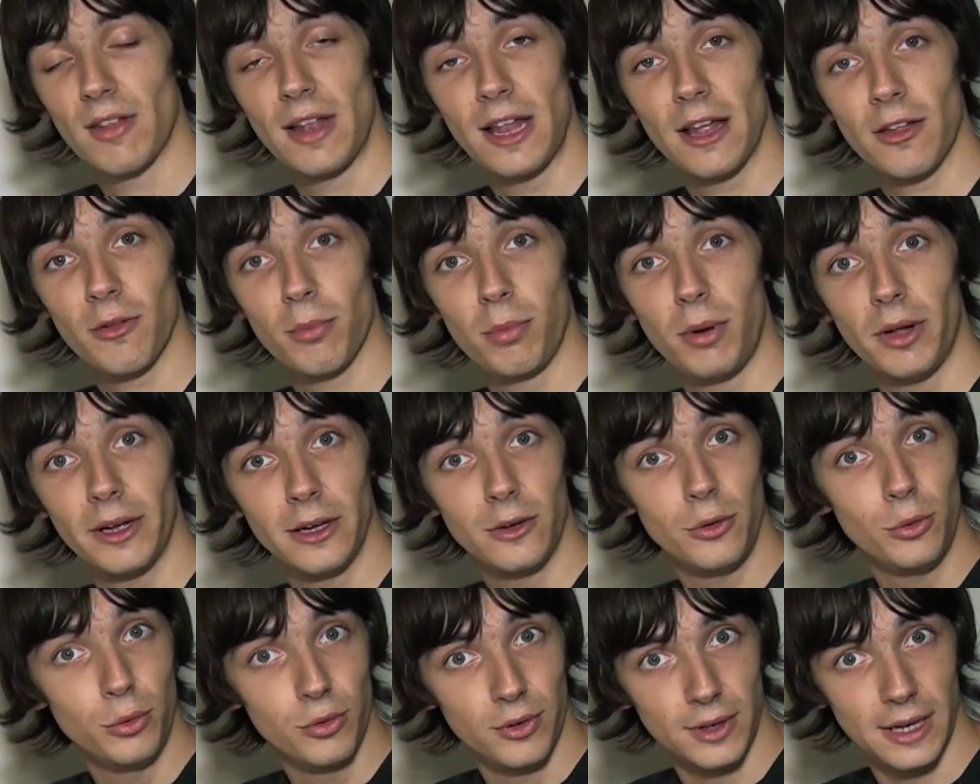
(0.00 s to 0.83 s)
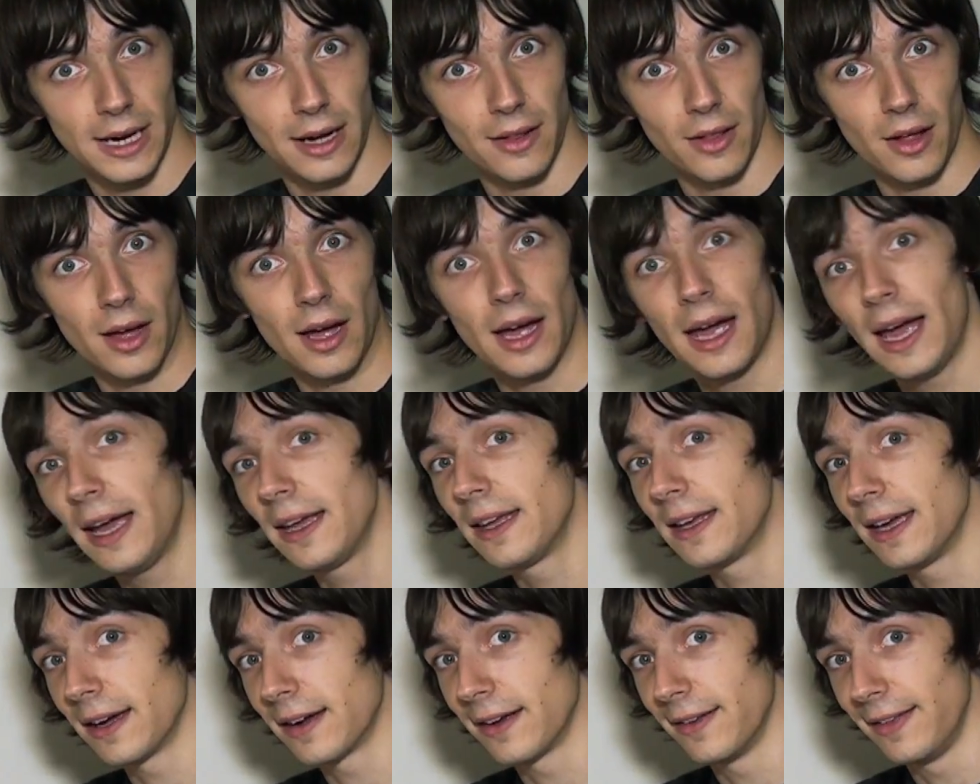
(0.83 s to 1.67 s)
So let's plug it all together
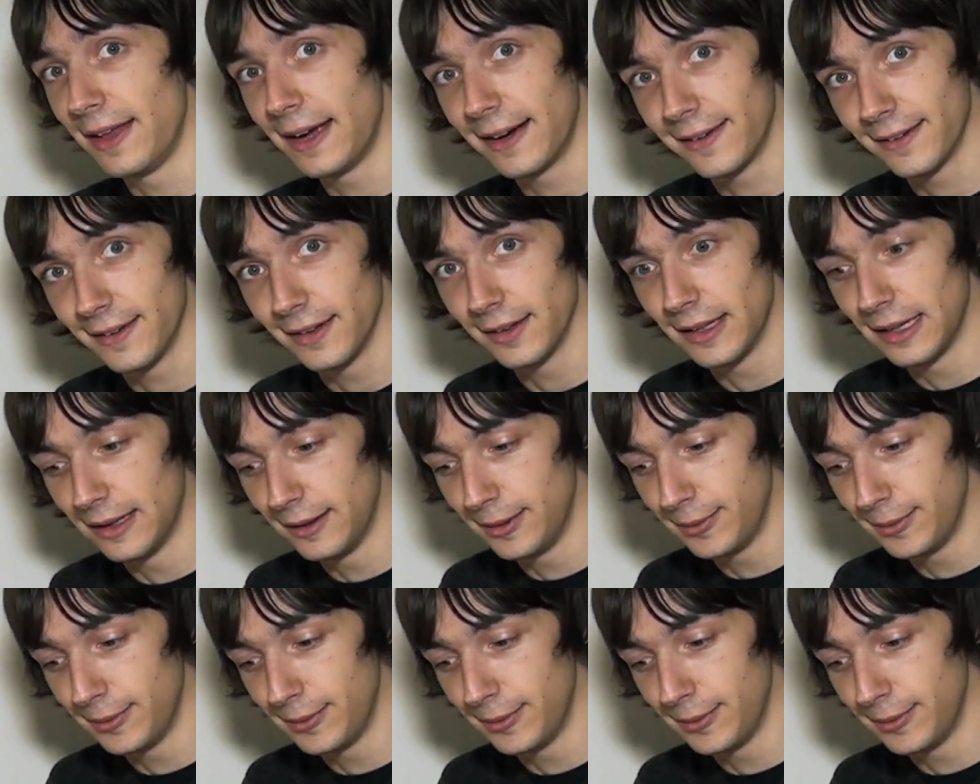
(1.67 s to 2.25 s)
and get connected.